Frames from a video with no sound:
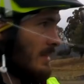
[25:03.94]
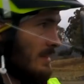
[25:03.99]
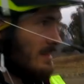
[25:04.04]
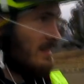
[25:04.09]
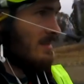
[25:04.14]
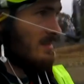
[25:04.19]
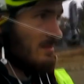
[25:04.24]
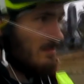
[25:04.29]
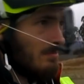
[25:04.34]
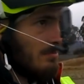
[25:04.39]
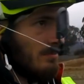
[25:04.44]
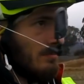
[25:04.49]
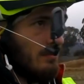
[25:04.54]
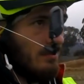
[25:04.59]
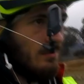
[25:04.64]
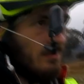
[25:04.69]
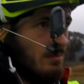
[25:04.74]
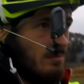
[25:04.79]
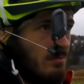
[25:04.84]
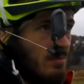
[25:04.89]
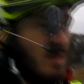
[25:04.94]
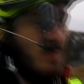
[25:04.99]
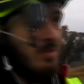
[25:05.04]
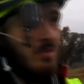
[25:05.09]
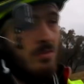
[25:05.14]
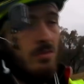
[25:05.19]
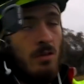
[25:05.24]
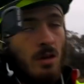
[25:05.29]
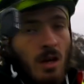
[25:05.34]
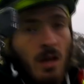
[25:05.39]
that's maybe
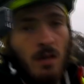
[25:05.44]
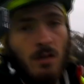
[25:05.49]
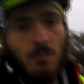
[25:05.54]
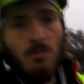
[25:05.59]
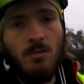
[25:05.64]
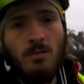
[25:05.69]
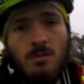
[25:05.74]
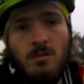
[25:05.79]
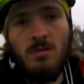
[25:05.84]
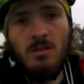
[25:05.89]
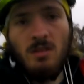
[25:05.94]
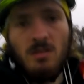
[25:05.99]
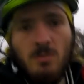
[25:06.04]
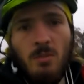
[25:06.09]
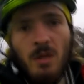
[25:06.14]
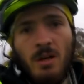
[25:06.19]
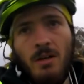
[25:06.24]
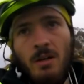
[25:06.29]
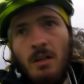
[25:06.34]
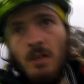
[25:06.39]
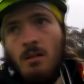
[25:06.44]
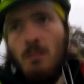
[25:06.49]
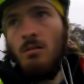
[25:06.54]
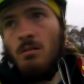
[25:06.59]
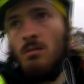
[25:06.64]
a few kangaroos, and that's about it.